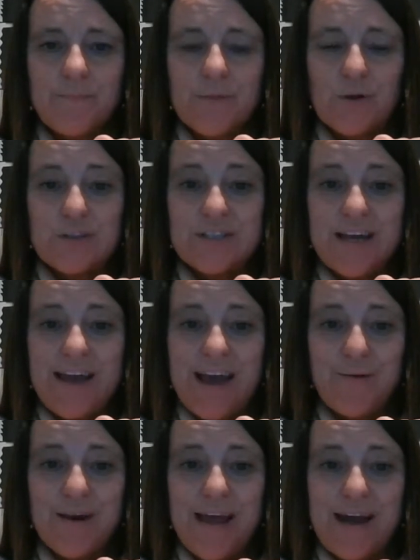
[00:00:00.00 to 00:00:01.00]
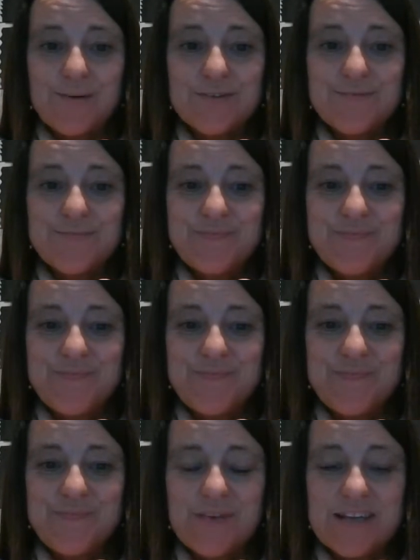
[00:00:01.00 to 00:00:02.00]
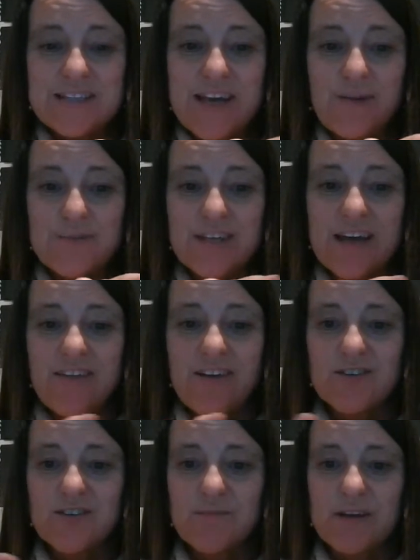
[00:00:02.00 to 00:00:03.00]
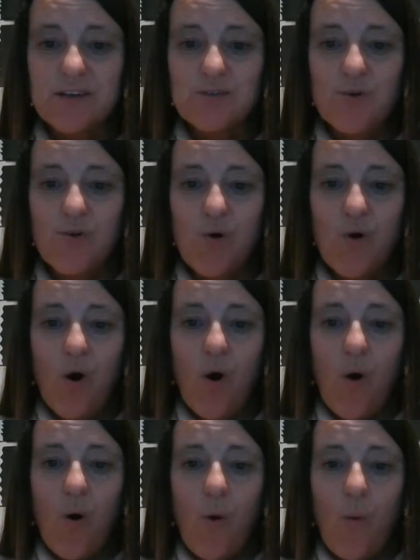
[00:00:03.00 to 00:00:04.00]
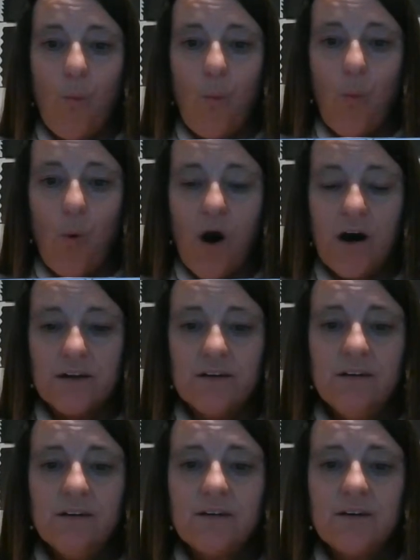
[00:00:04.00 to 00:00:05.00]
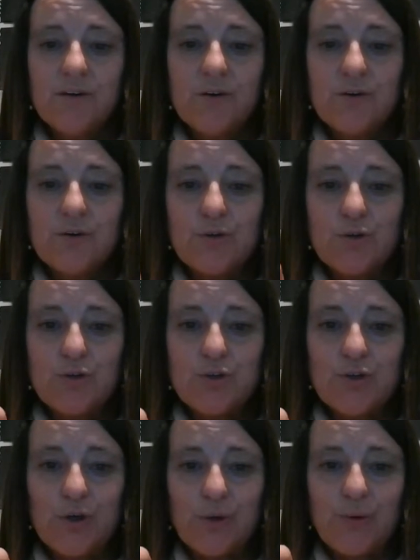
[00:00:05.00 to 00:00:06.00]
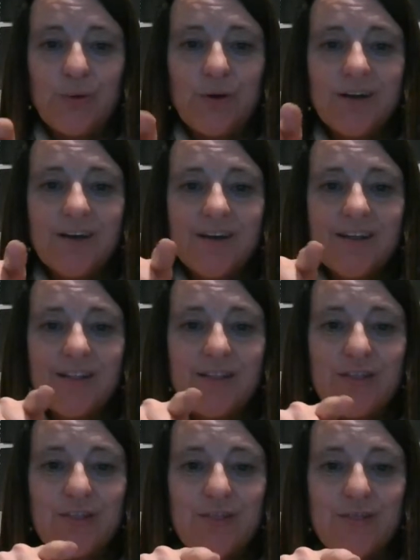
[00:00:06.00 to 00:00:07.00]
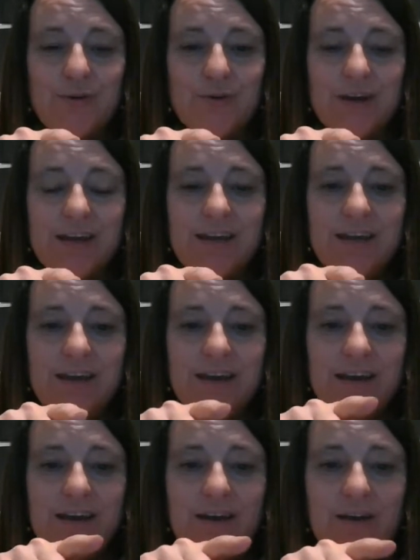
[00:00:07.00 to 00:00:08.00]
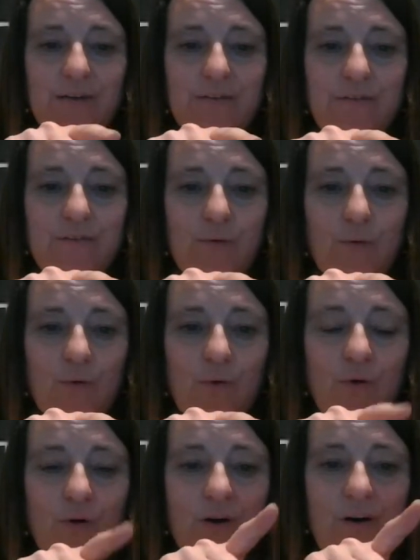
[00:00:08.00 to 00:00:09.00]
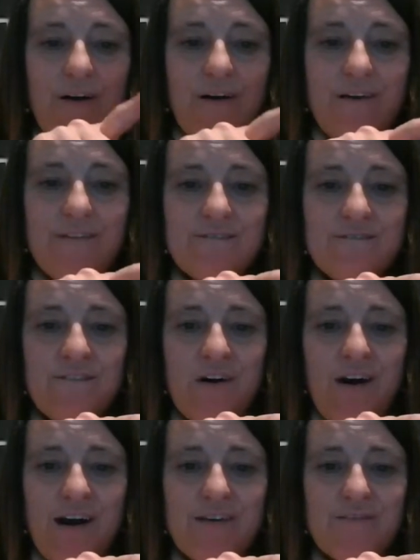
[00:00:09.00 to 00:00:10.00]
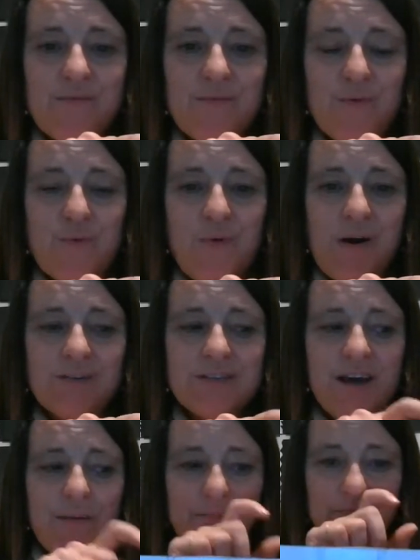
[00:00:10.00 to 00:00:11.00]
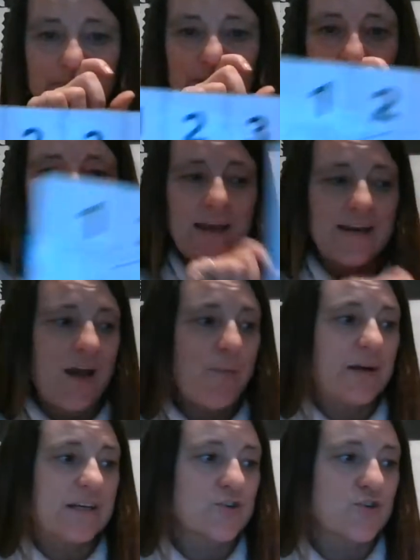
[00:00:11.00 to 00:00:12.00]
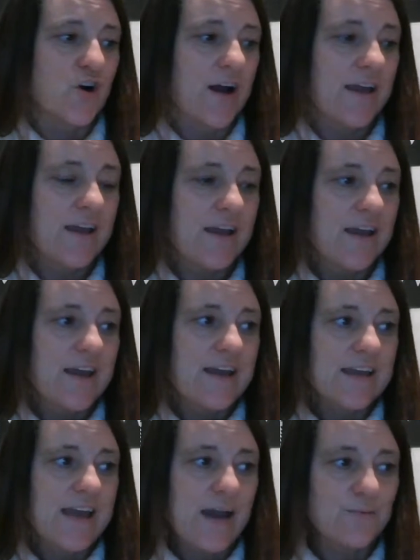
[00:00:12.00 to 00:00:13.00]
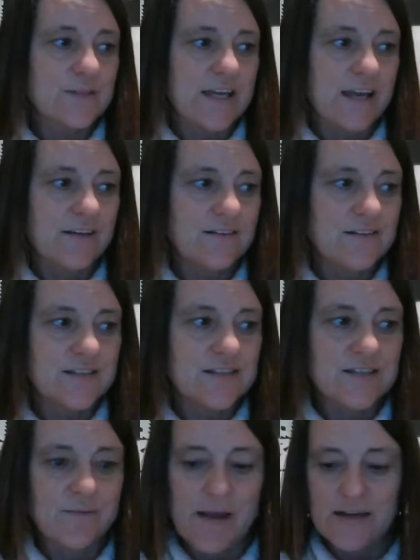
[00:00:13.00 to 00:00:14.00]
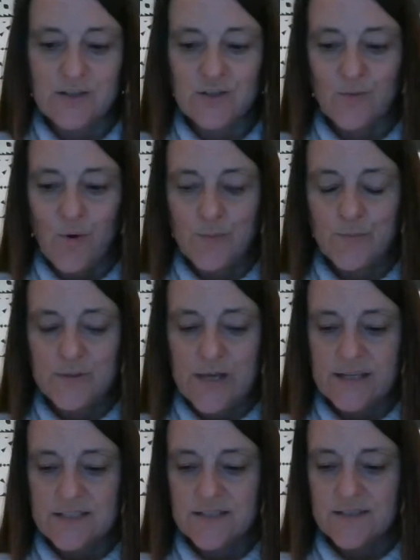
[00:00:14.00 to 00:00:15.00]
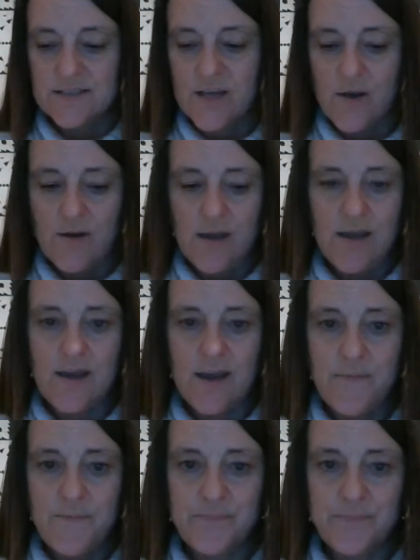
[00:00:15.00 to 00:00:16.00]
You could say it out loud. Let's count together just to make sure. 1, 2, 3, 4, 5. Well done. Okay, now we're going to try counting some actual objects. So here